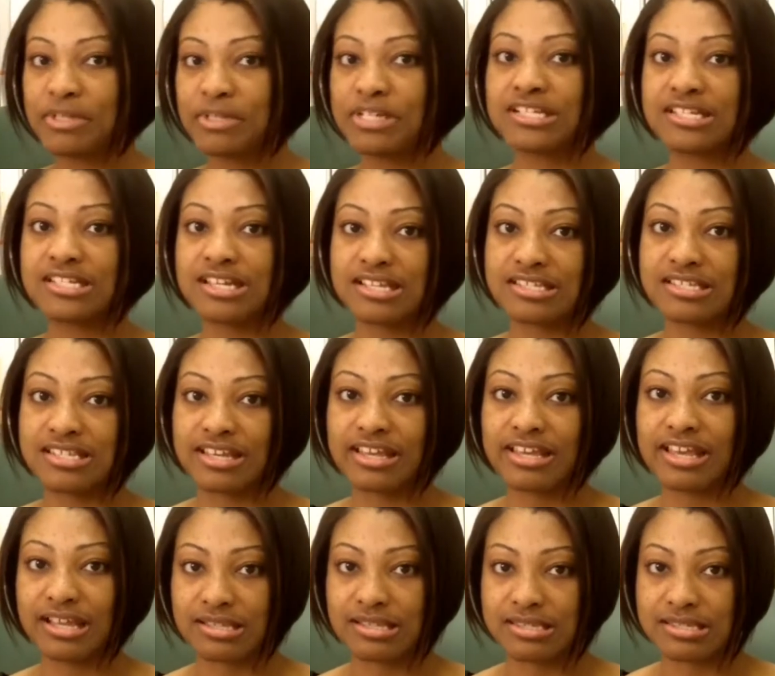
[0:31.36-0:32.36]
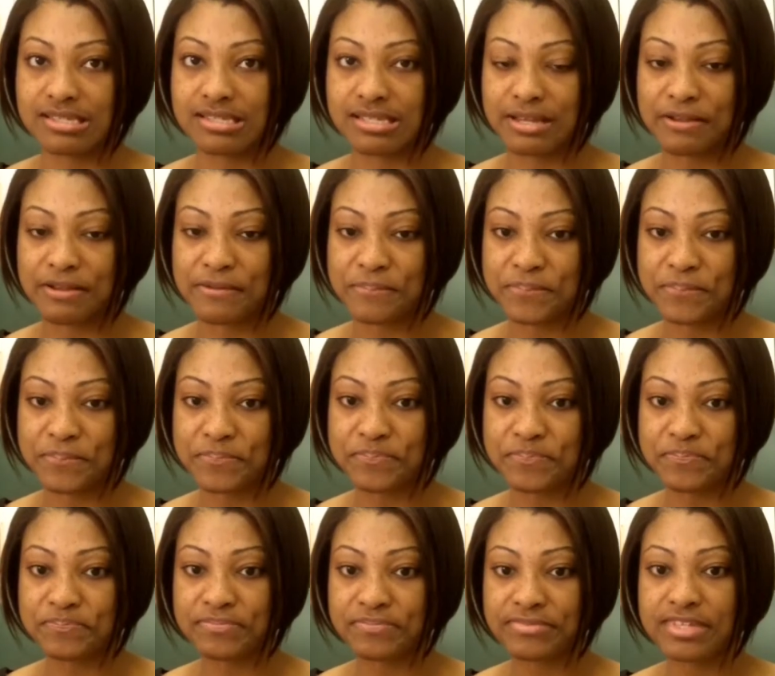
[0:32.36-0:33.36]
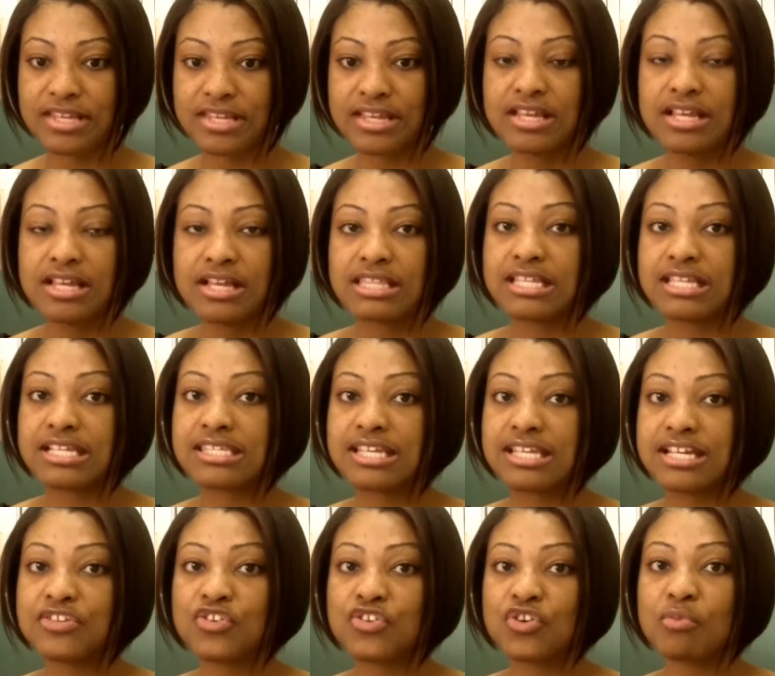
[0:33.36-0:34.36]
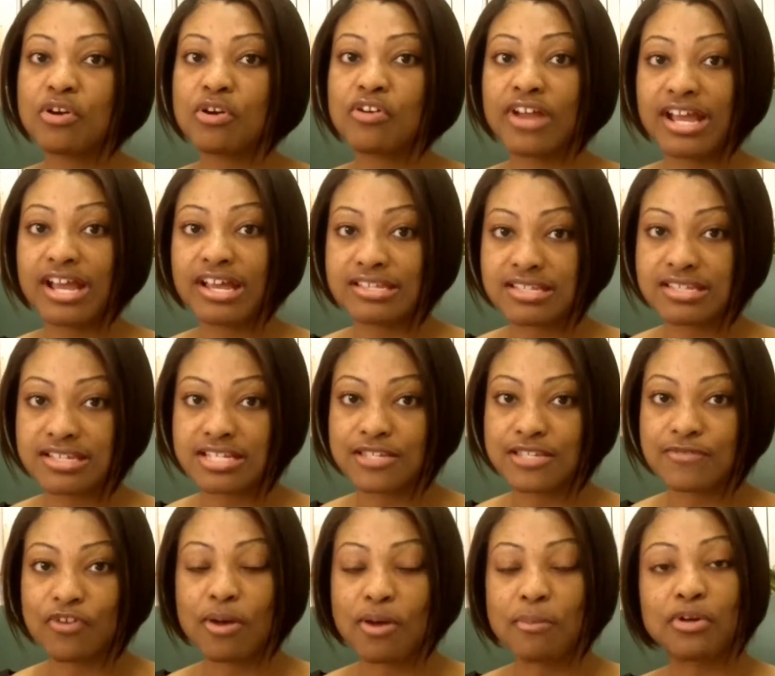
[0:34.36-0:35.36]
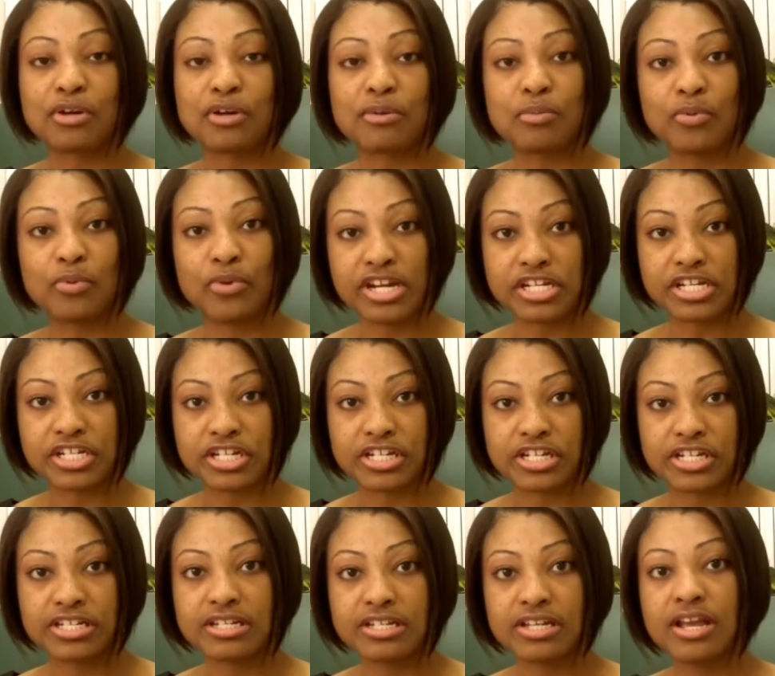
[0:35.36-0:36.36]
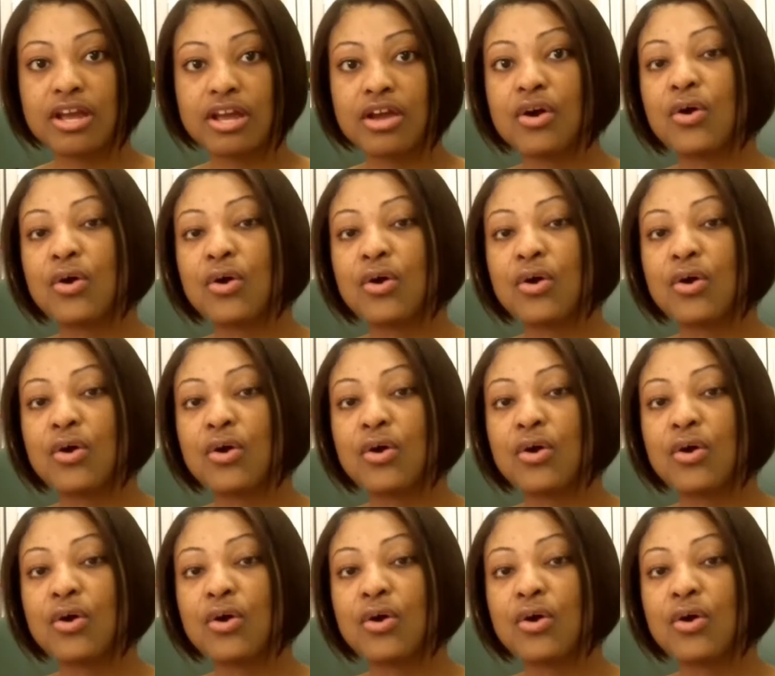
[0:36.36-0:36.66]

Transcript: debilitating entity. The syndrome arises from compression